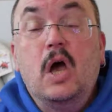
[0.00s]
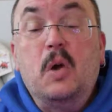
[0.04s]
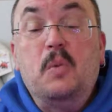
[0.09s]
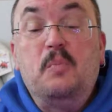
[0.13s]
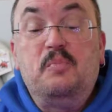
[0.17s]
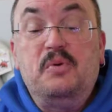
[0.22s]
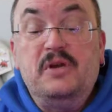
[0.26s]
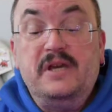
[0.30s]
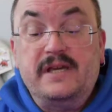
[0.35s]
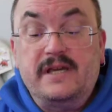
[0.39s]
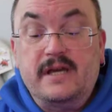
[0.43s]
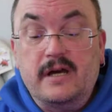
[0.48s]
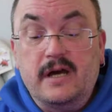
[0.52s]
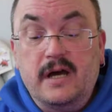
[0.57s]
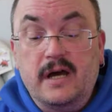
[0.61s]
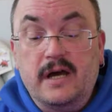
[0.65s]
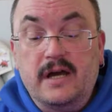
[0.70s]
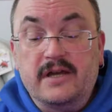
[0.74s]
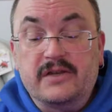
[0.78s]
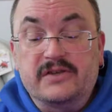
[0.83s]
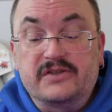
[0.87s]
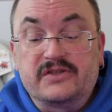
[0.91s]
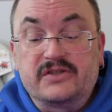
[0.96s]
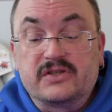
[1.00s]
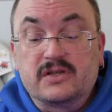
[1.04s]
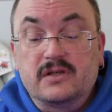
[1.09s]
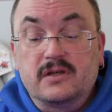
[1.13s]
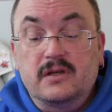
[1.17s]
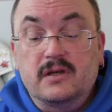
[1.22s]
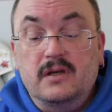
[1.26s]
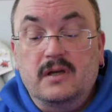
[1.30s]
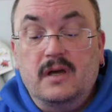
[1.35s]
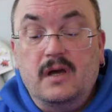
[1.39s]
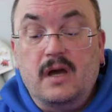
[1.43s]
because
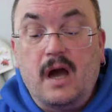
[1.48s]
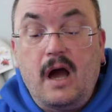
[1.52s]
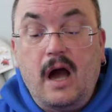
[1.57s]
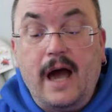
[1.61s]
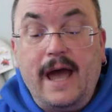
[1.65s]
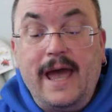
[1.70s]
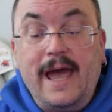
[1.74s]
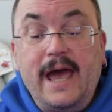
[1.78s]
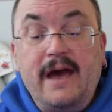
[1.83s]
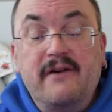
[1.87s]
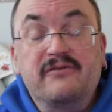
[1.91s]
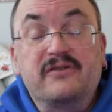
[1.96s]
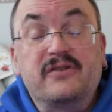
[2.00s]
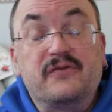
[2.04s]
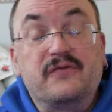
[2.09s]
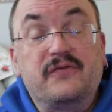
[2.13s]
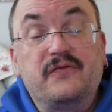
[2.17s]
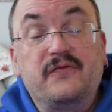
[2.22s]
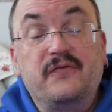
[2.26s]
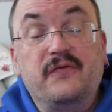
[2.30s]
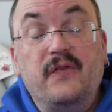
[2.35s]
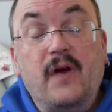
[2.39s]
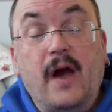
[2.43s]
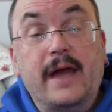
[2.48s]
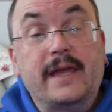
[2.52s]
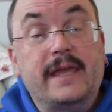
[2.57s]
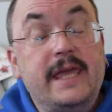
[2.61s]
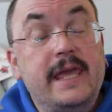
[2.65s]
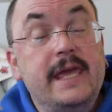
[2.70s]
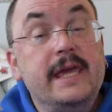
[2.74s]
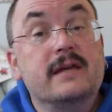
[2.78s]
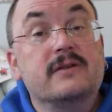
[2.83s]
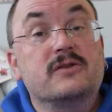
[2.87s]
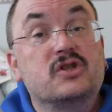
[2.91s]
I
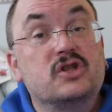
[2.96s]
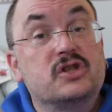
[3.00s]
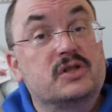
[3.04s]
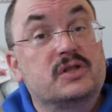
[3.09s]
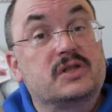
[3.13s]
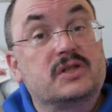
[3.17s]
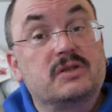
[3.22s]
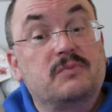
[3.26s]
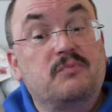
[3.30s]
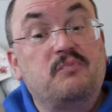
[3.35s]
can't just